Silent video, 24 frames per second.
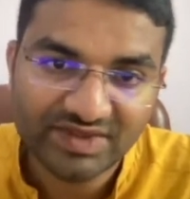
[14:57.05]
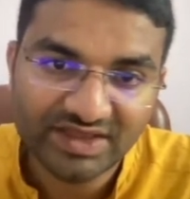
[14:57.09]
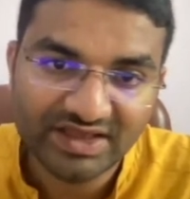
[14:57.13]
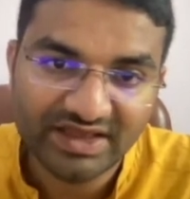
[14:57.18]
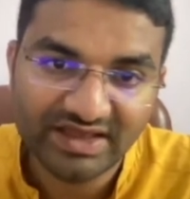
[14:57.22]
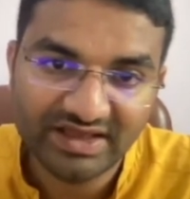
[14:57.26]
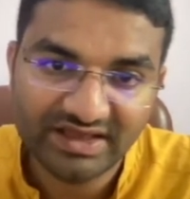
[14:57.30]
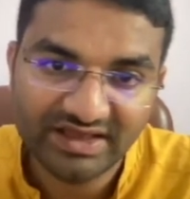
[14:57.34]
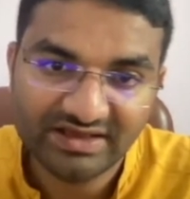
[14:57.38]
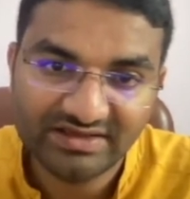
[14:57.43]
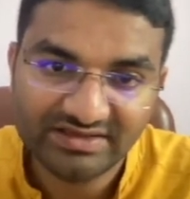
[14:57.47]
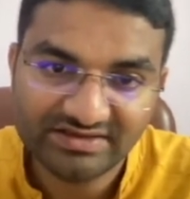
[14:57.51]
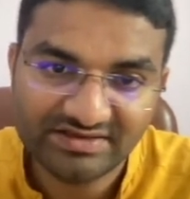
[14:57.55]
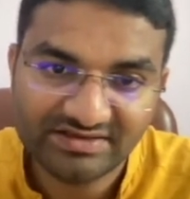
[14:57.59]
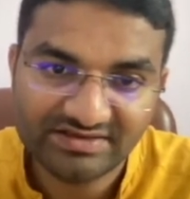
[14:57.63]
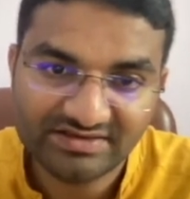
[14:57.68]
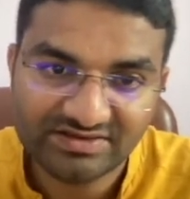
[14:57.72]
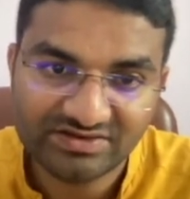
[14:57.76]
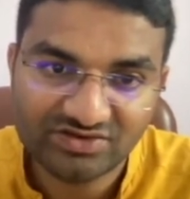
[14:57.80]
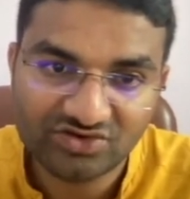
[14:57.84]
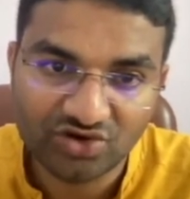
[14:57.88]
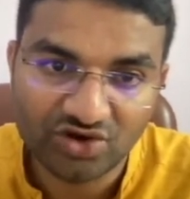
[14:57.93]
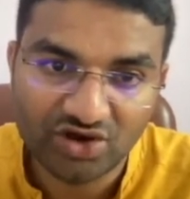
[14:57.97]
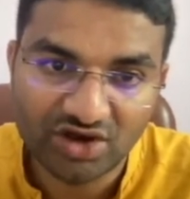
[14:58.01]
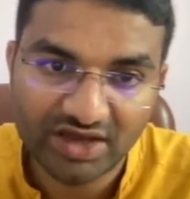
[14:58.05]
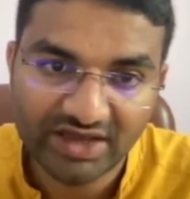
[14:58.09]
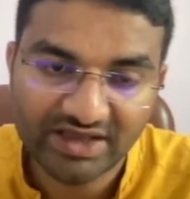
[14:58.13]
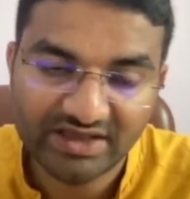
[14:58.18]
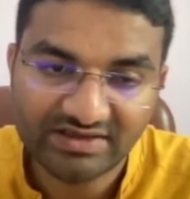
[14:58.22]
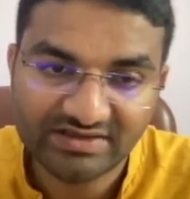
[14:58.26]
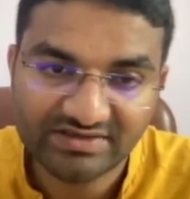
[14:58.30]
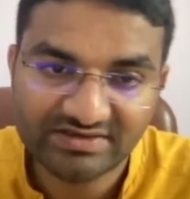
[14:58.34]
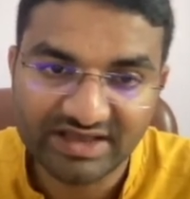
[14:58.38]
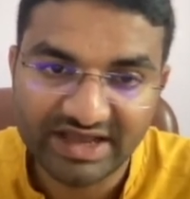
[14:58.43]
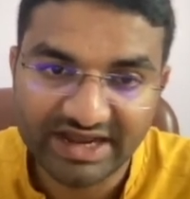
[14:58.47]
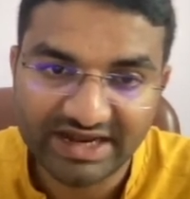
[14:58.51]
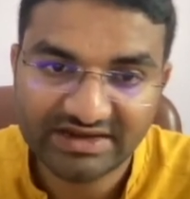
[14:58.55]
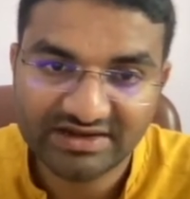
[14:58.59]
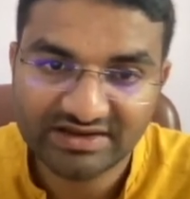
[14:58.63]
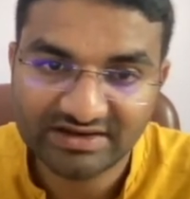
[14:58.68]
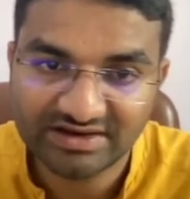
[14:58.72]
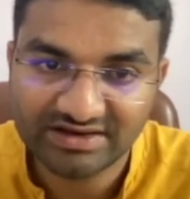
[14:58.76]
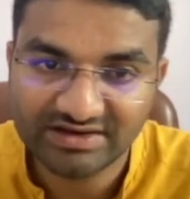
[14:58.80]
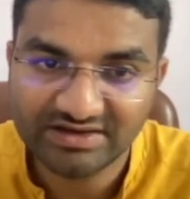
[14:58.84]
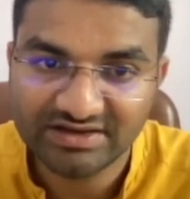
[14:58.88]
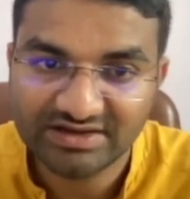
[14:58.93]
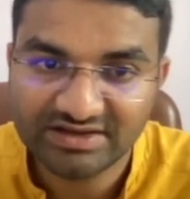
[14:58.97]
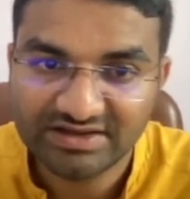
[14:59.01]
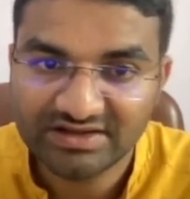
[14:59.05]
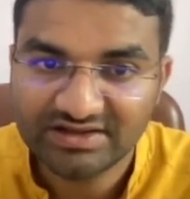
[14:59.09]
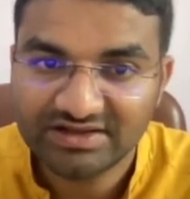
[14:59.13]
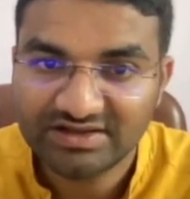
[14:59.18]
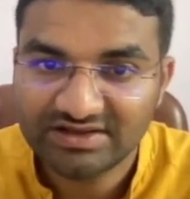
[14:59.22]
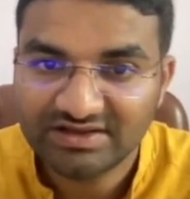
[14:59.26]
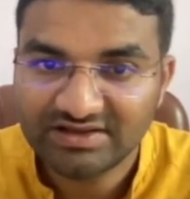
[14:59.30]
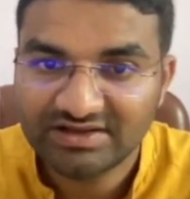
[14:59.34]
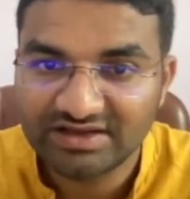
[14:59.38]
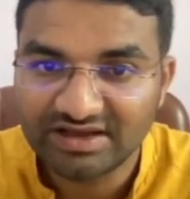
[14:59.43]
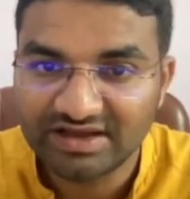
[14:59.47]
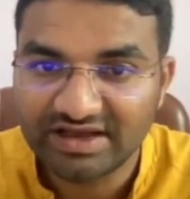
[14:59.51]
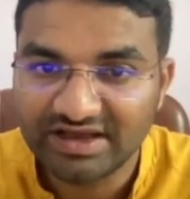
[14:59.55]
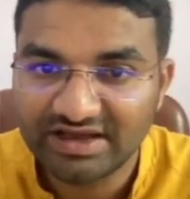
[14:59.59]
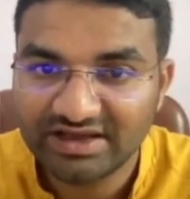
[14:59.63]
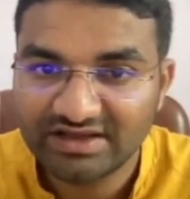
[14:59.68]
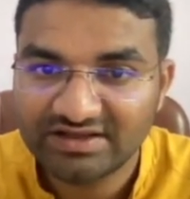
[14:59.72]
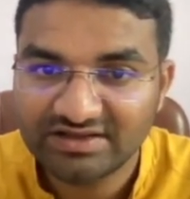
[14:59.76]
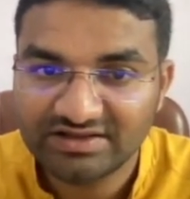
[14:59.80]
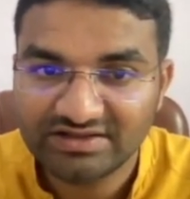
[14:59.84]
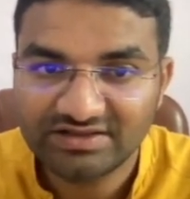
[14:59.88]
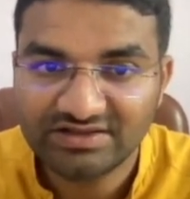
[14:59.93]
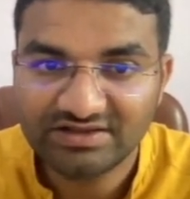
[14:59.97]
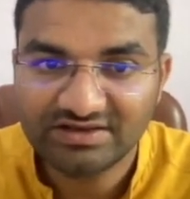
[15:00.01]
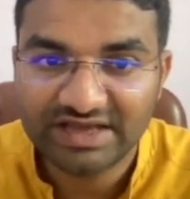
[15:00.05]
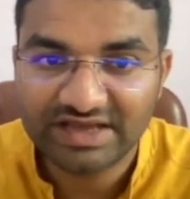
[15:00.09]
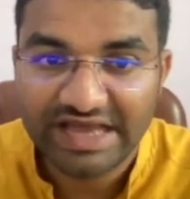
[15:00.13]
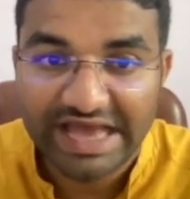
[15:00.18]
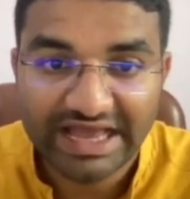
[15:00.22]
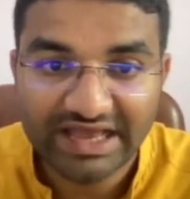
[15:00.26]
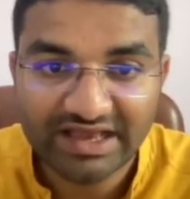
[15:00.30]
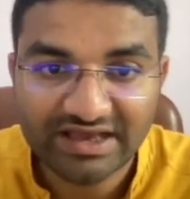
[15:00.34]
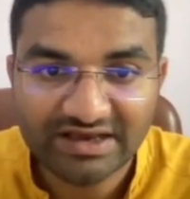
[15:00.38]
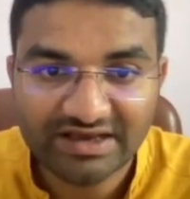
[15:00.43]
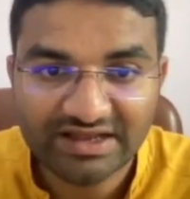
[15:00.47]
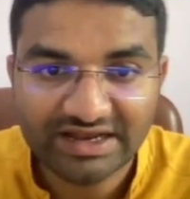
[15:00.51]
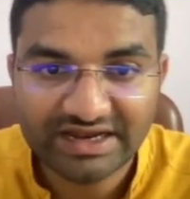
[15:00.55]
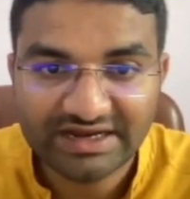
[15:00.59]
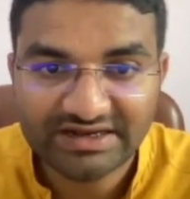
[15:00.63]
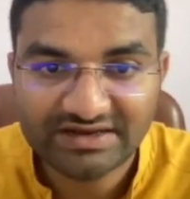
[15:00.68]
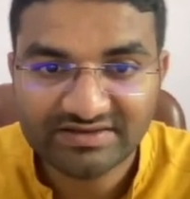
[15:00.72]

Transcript: is twice at a the angle at a